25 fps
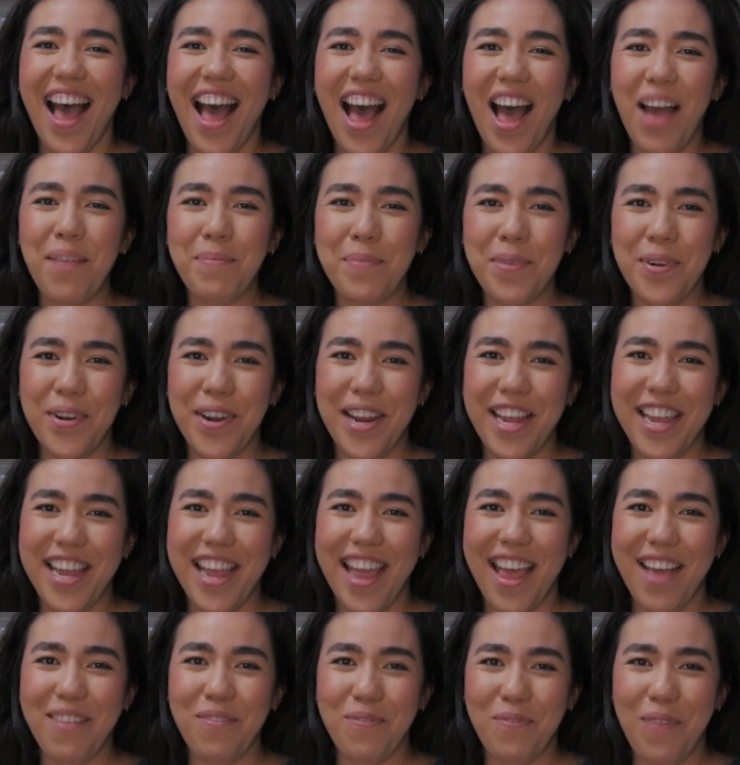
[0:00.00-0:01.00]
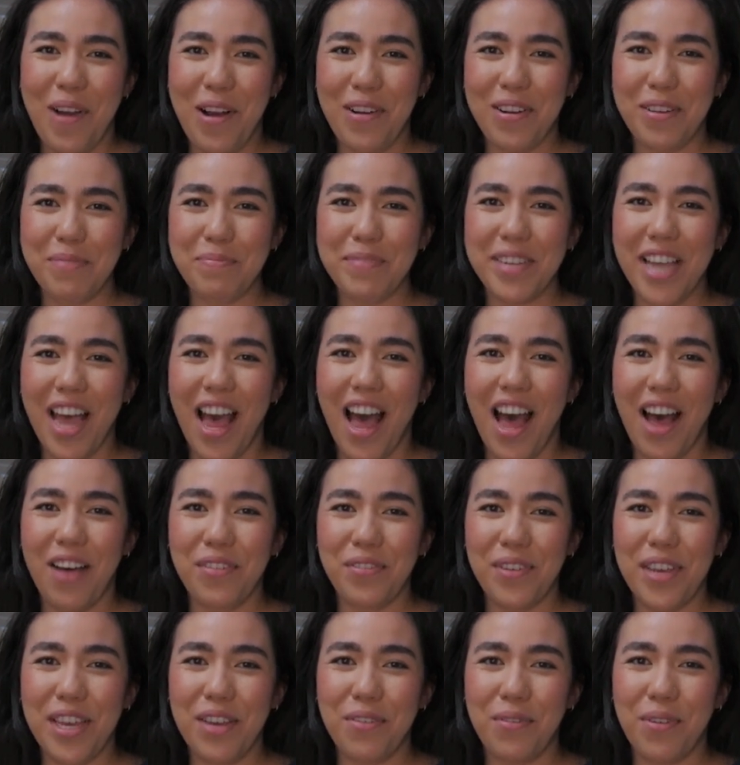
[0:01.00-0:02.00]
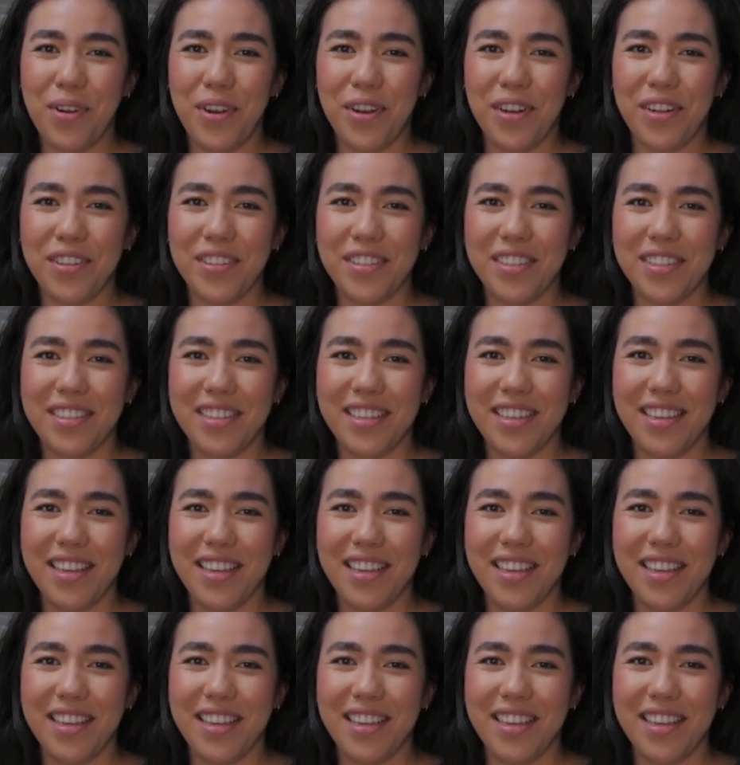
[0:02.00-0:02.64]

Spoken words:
I'm Marie and welcome to RV World.